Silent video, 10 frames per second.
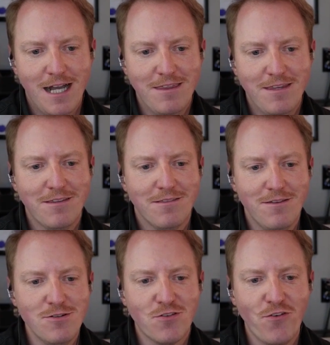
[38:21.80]
I think
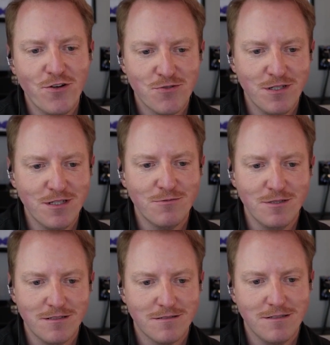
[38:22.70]
those folks
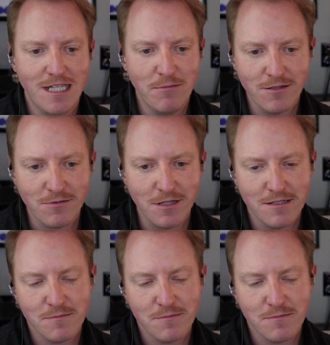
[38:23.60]
would claim otherwise,